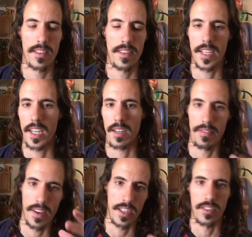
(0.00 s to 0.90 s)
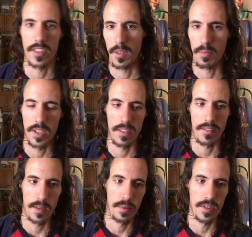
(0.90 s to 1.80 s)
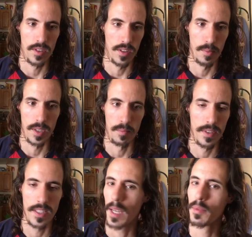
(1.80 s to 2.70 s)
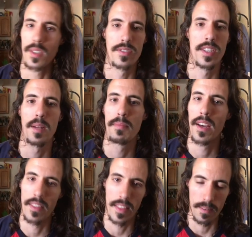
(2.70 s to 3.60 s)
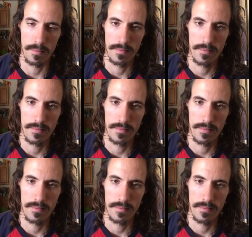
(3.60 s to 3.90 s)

they kind of factor into the plot of the episode a little bit. But the episode's not about them.